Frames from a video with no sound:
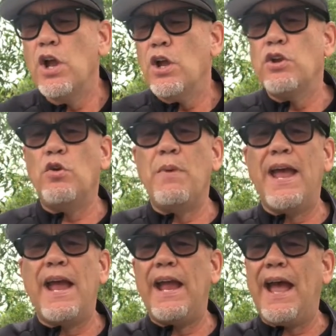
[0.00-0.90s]
You
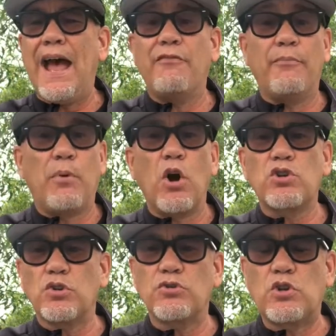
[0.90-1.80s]
may have
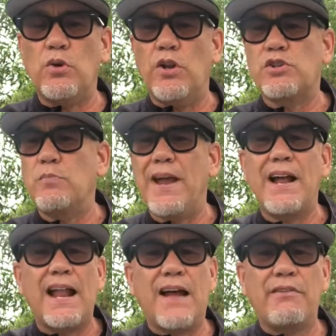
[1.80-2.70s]
partial students. You may
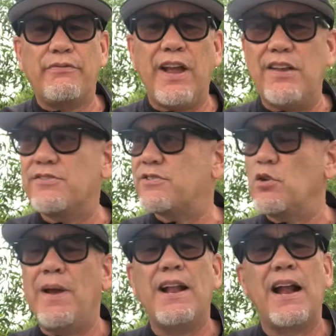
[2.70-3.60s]
not have events.
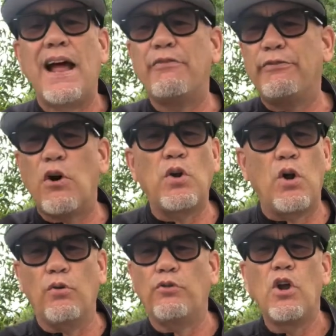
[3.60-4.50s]
You may not have
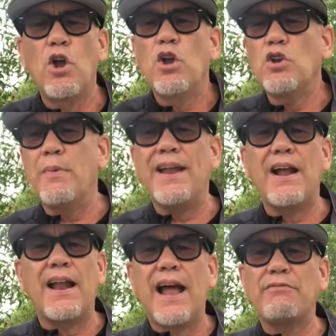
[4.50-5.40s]
photos. You may
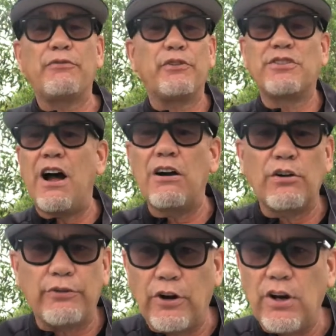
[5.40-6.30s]
not have a
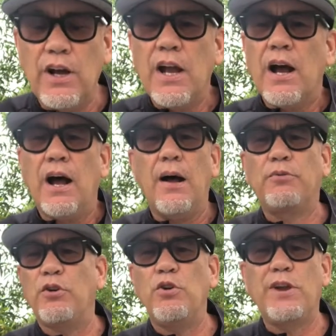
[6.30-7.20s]
photographer,
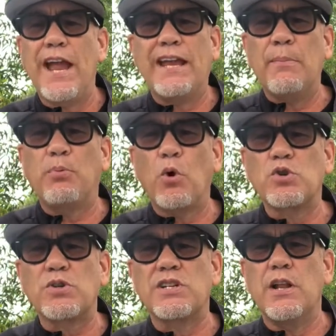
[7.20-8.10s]
so you can't get
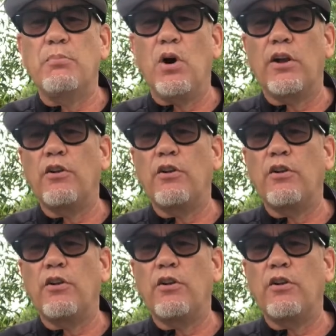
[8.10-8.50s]
portraits in the book.